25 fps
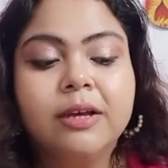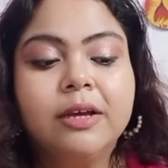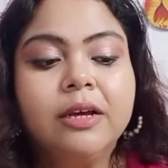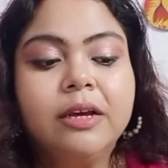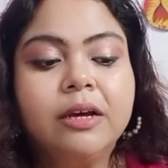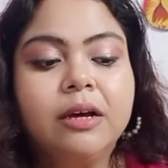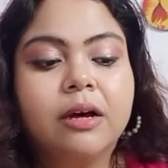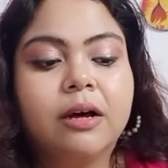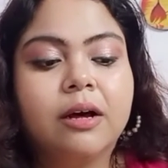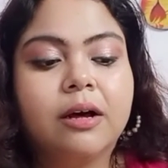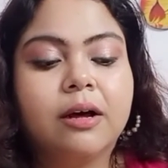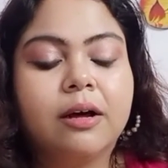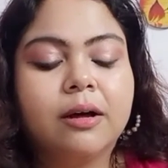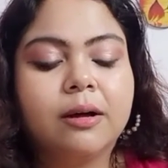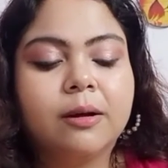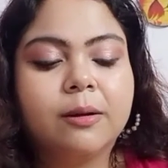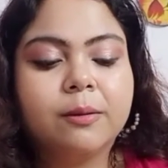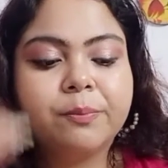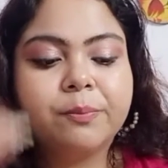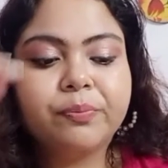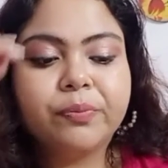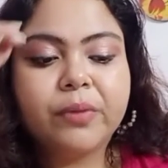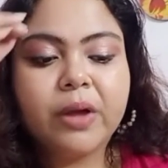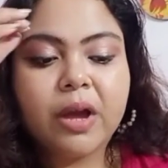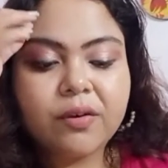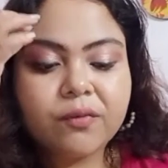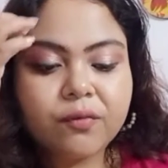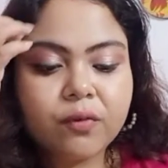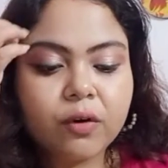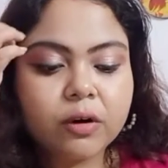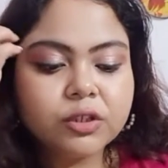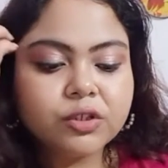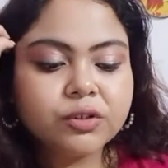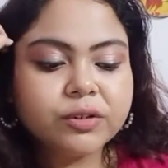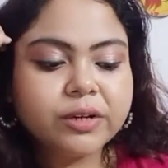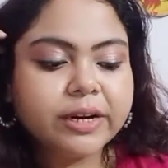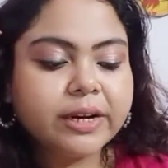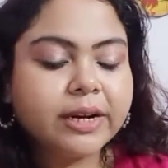Uh,
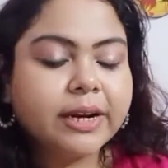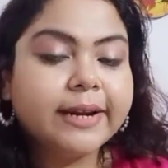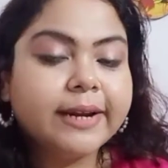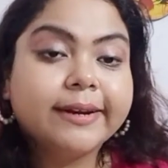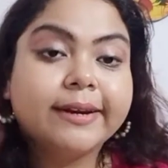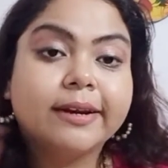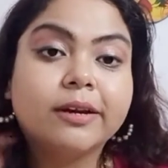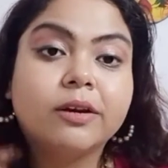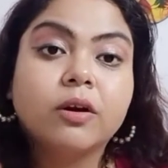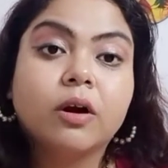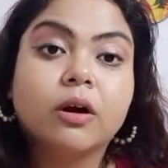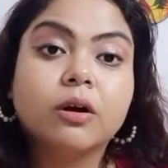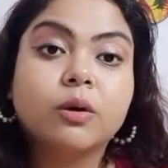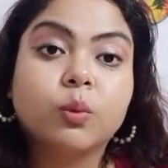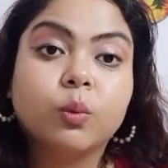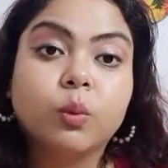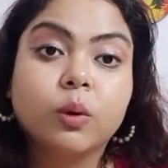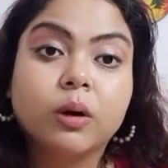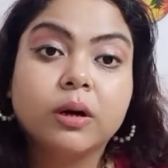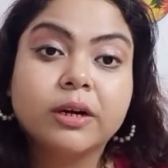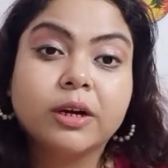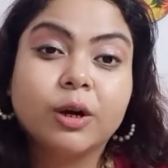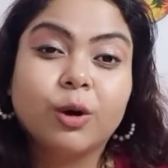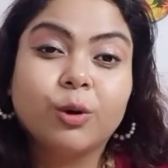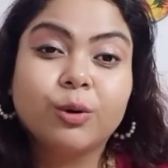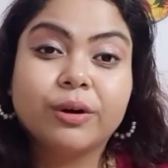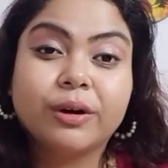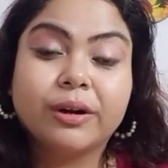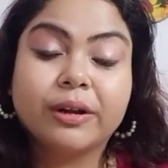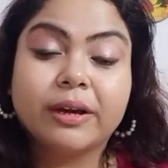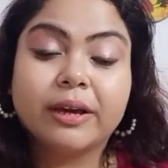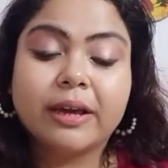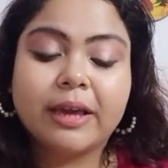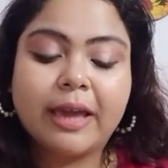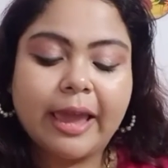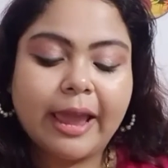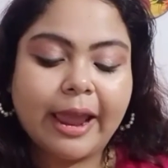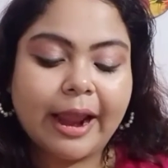unfortunately, it did not work out
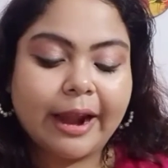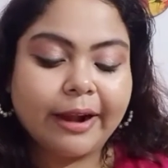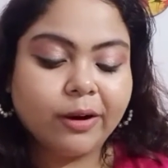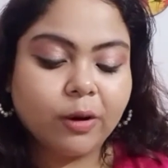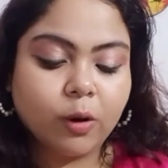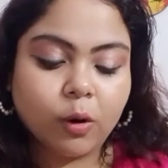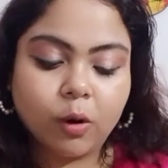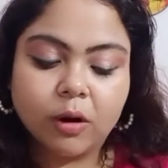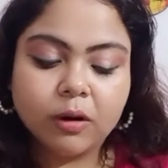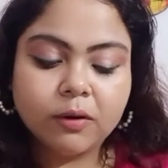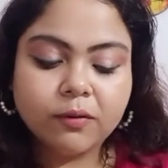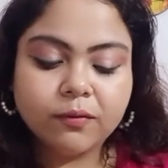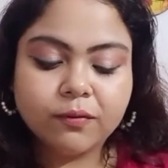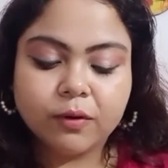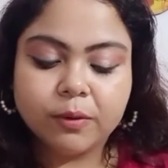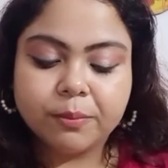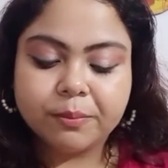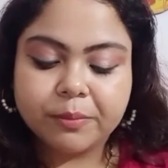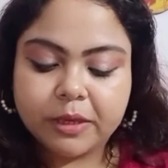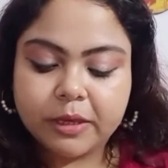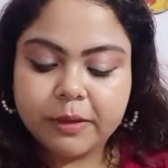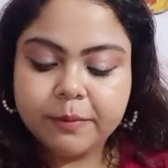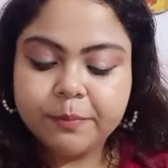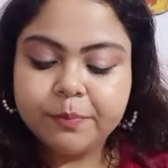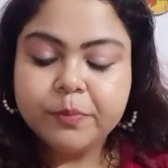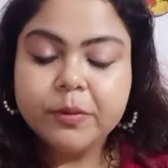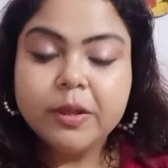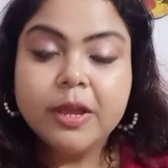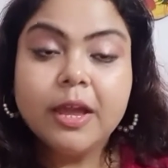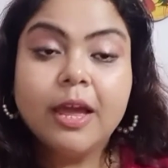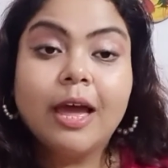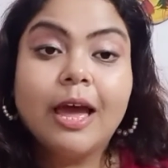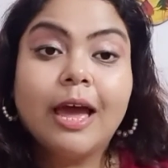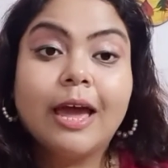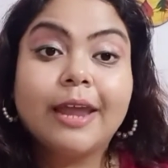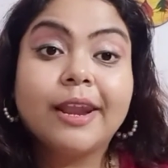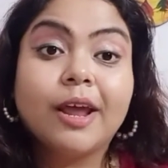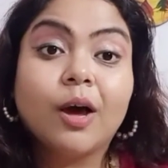at all for me.
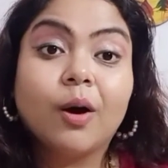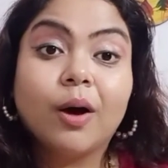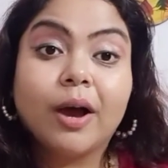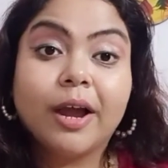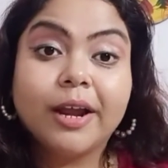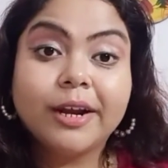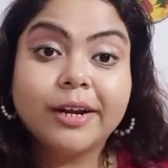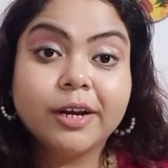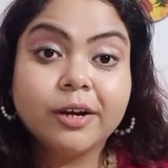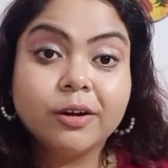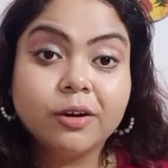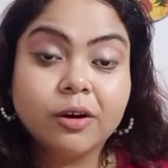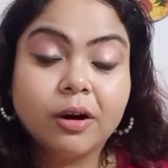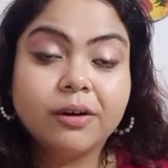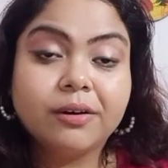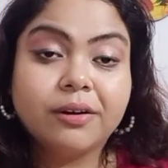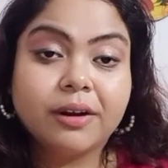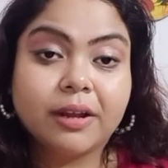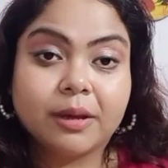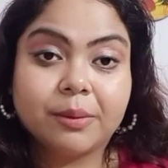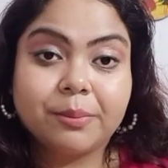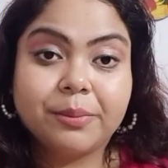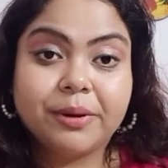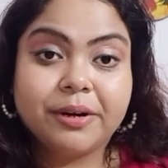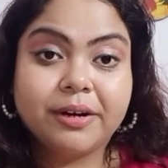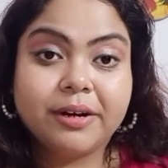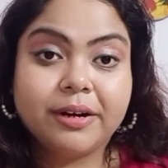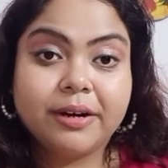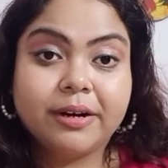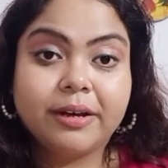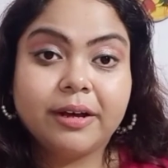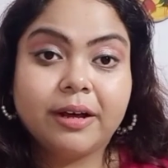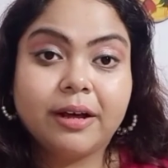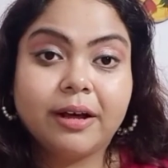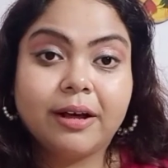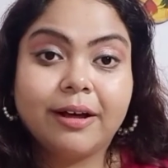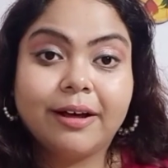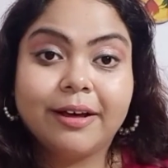Now, I did not recommended
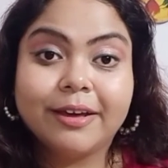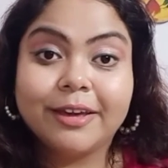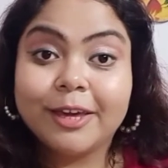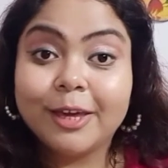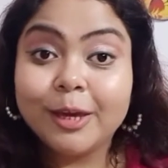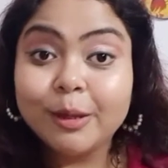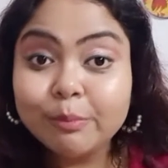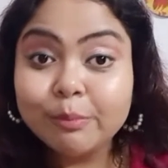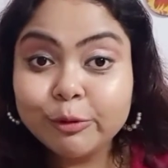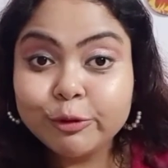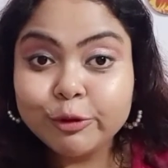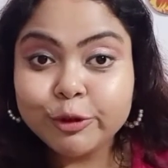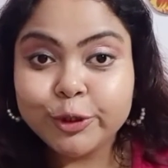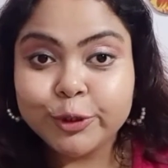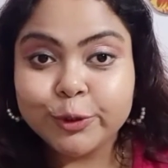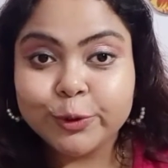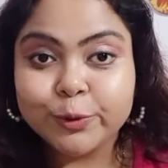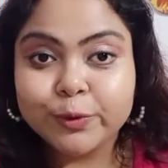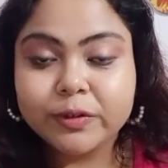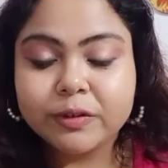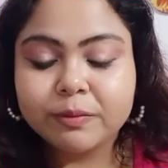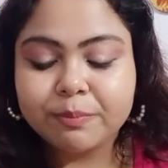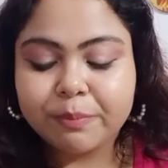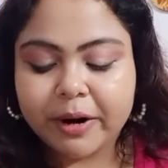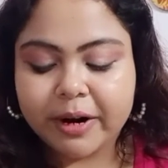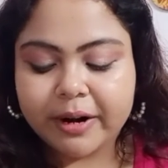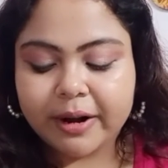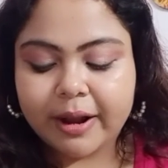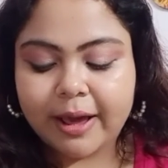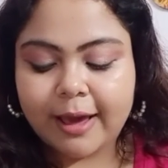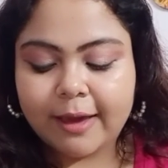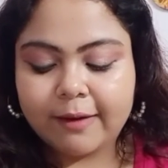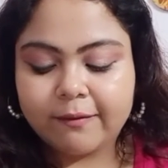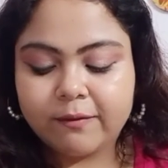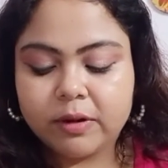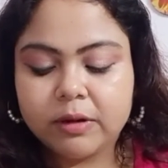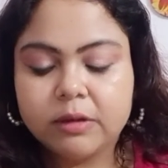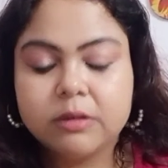uh, him to use, but
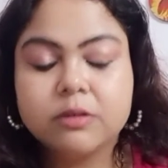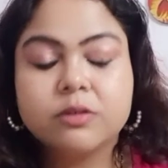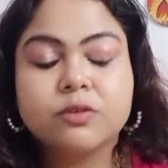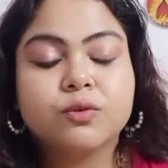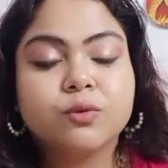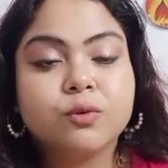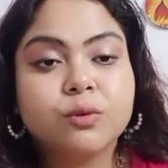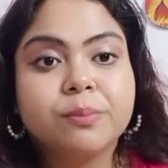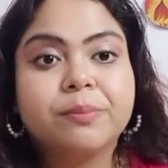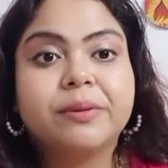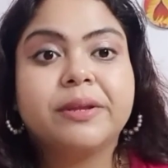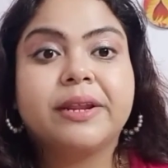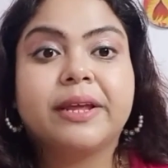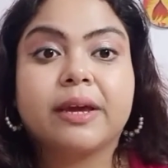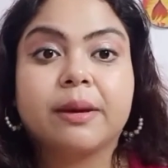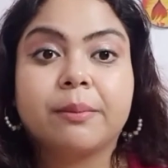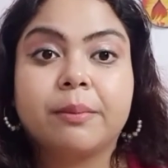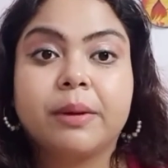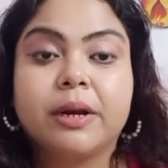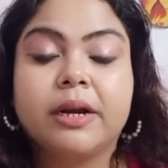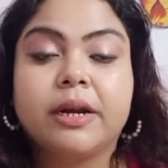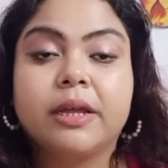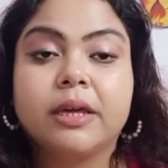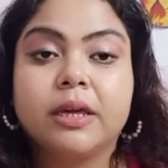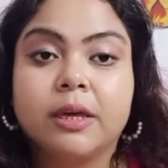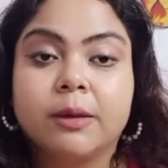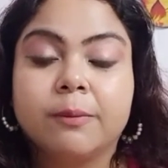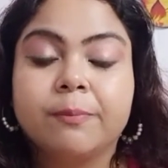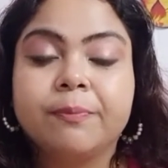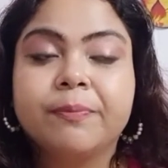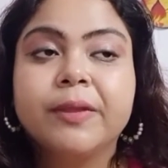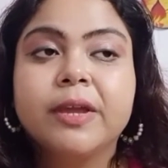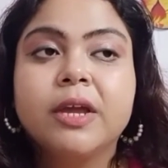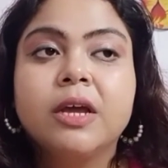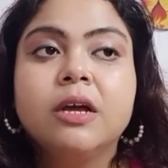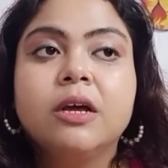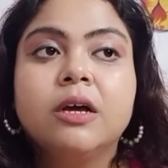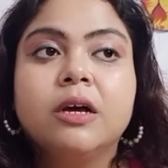I will soon be recommending him
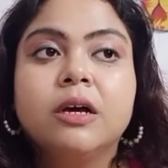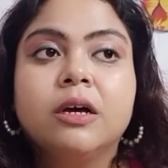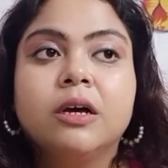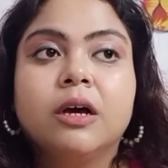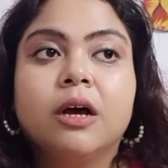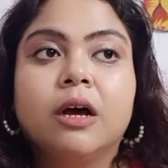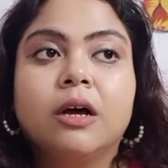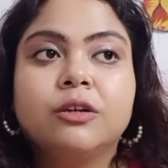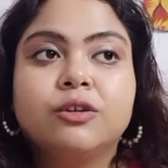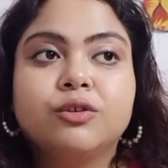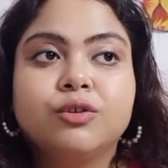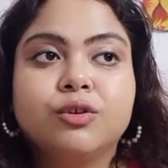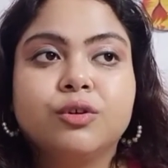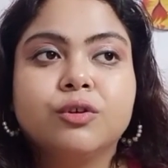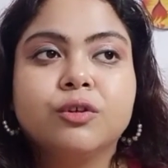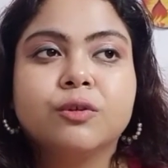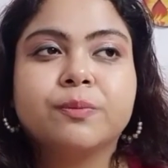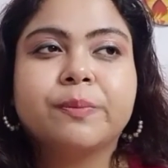uh, to use.